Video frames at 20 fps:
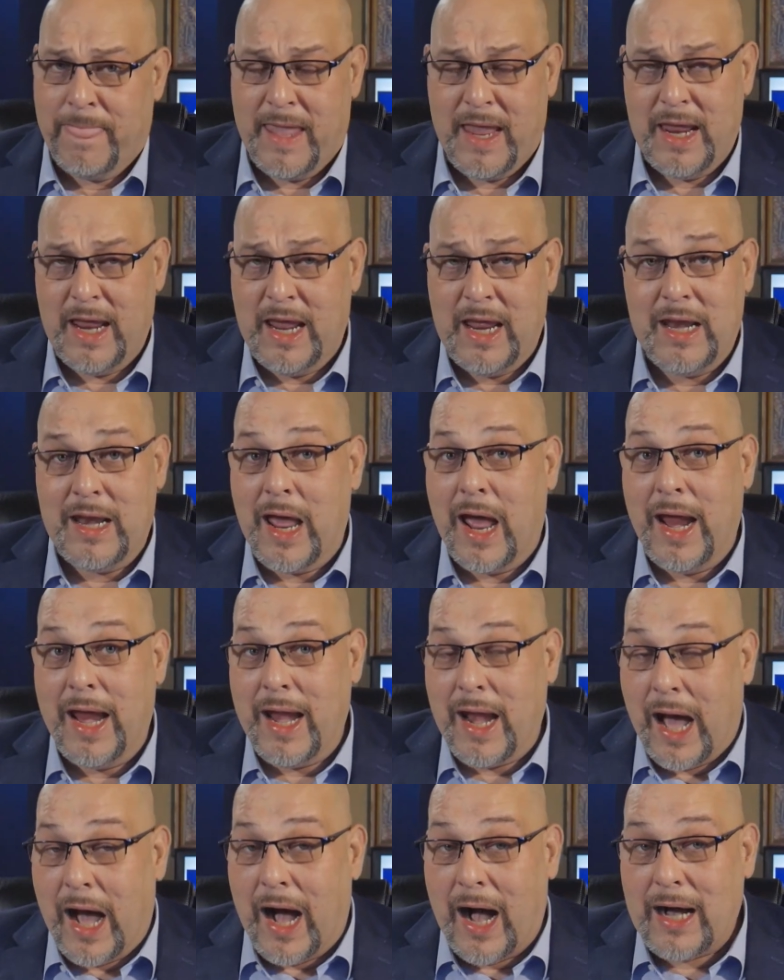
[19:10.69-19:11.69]
And,
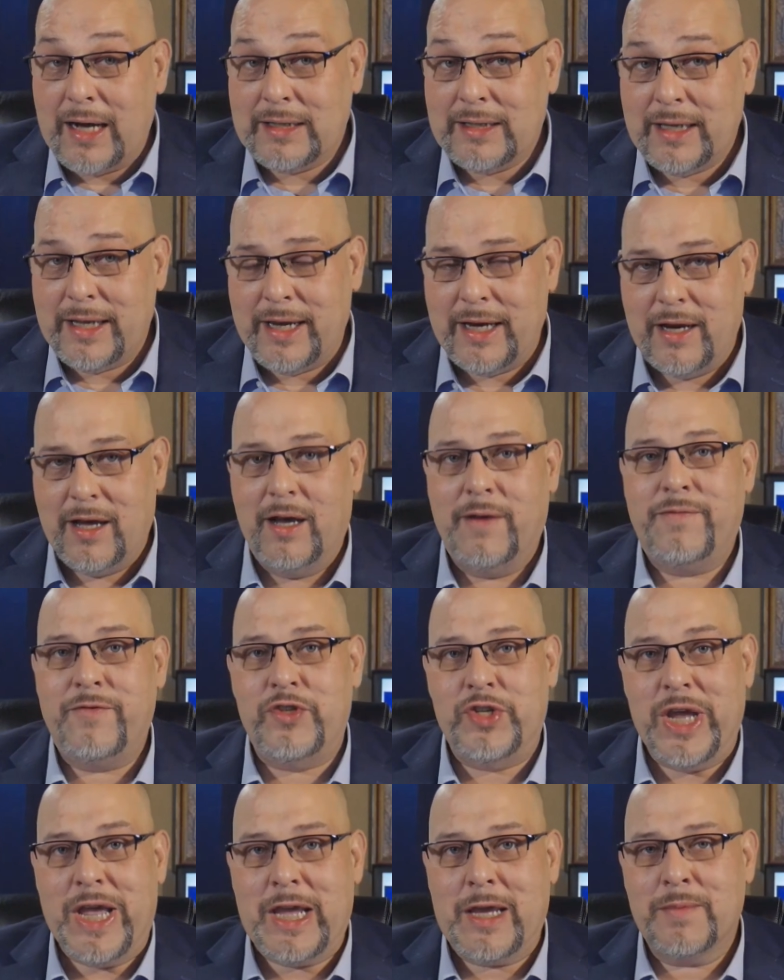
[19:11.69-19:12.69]
and oddly enough,
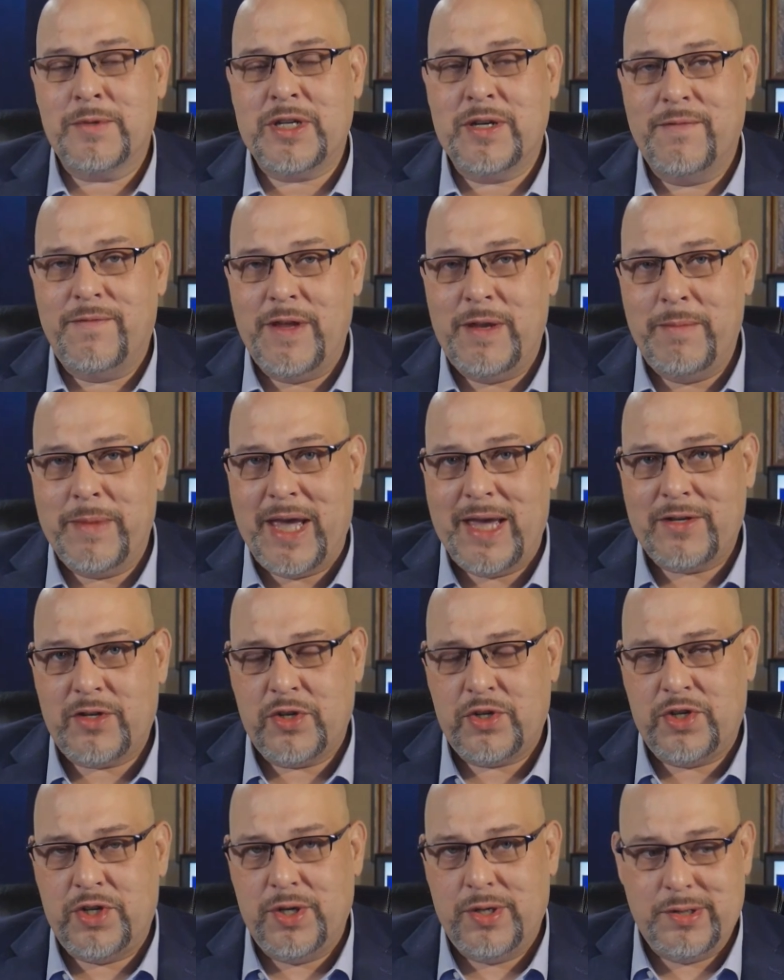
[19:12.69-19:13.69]
Jacobson v.
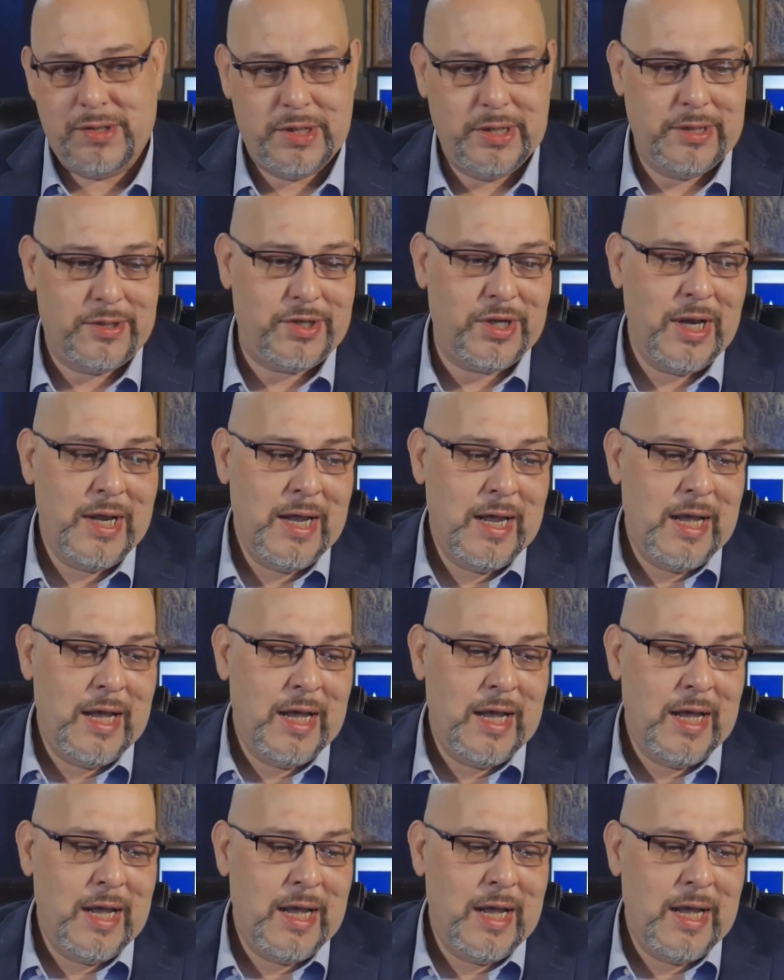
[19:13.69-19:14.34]
Massachusetts